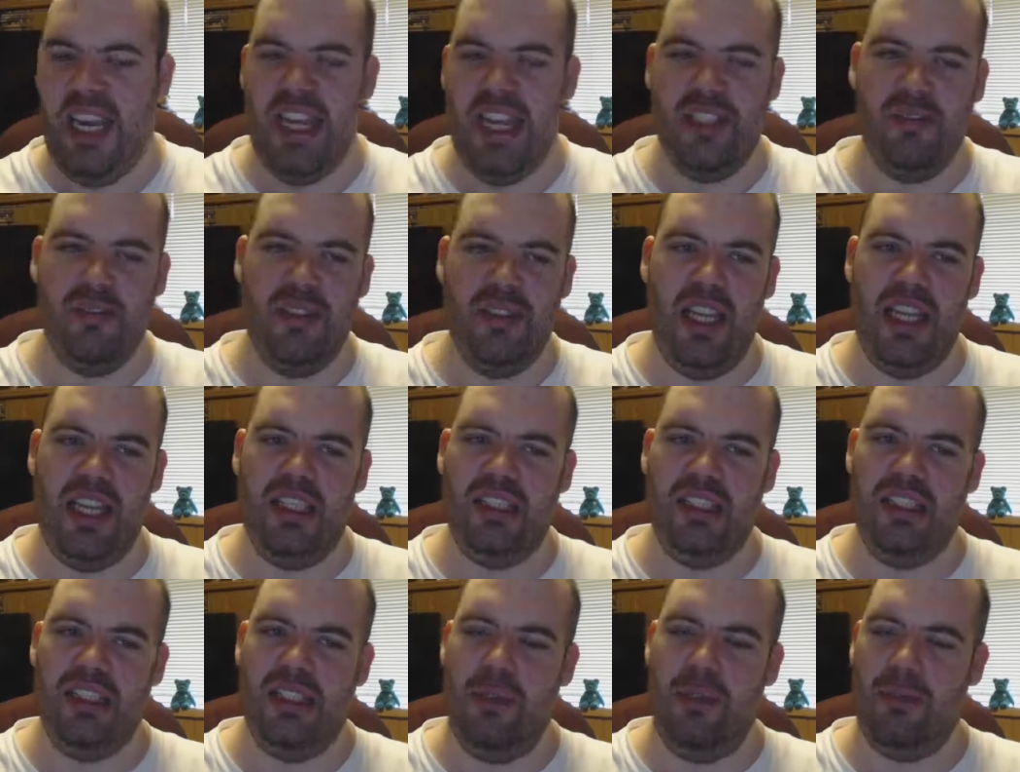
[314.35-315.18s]
his
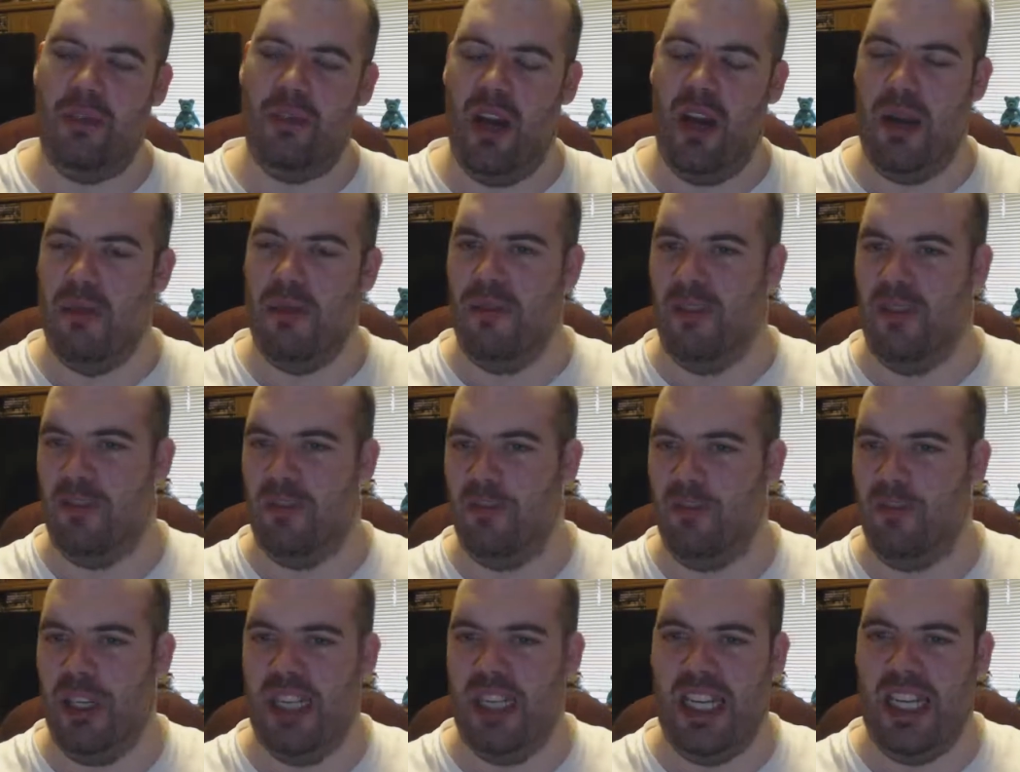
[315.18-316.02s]
relationship going with
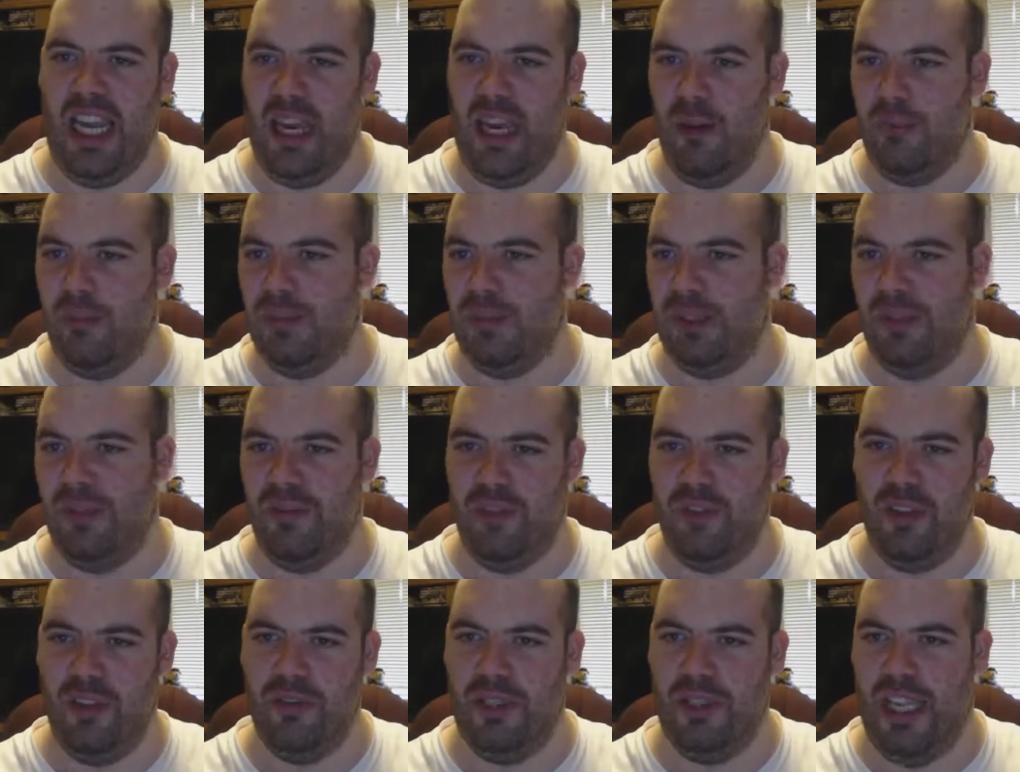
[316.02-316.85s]
him really helps
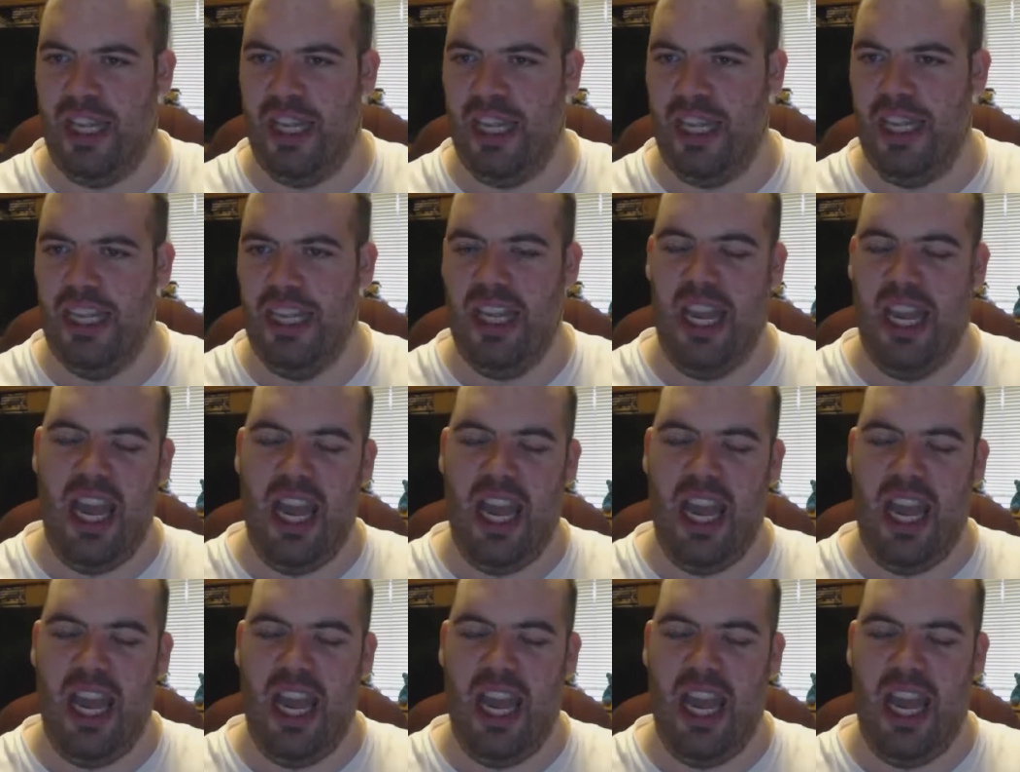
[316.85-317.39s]
him through that.